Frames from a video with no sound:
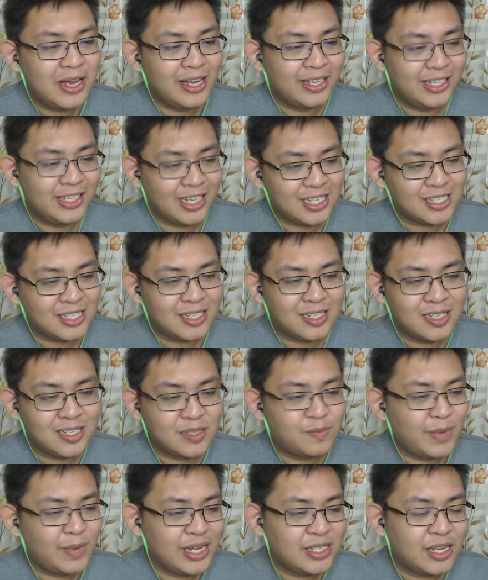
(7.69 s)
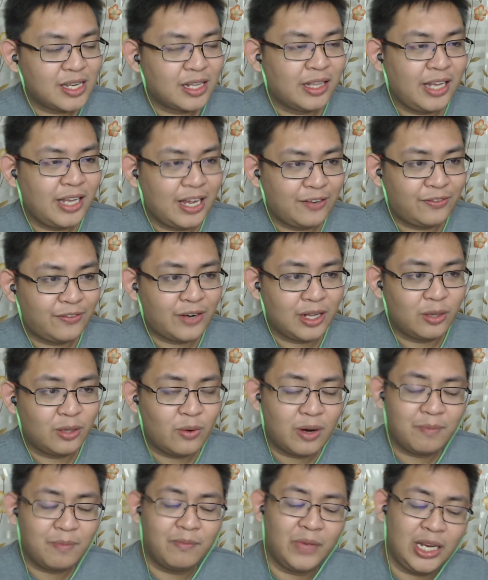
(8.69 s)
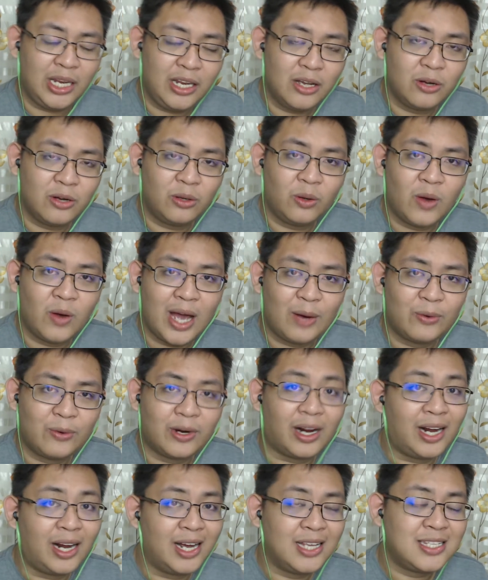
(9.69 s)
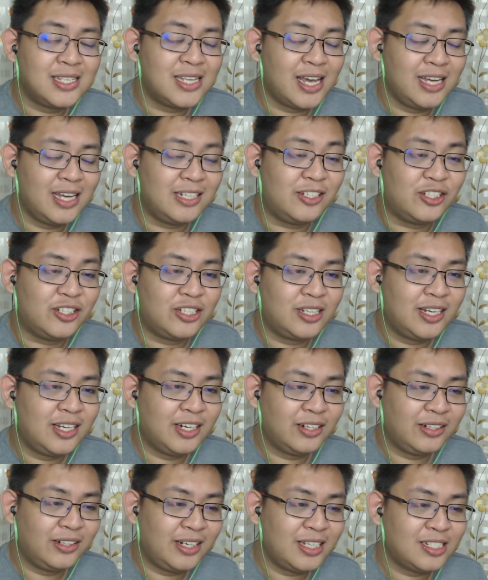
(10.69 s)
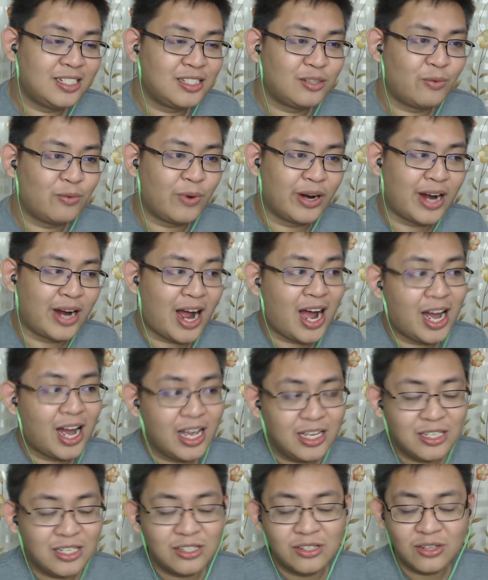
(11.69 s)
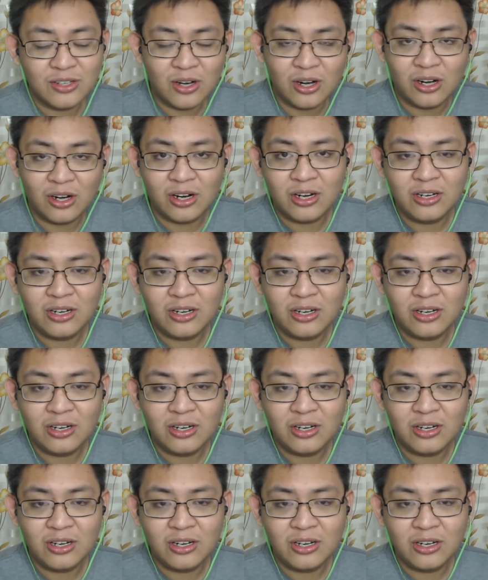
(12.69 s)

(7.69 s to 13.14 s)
Yes, this is basically a follow-up video to our Ice Age tier list where I saw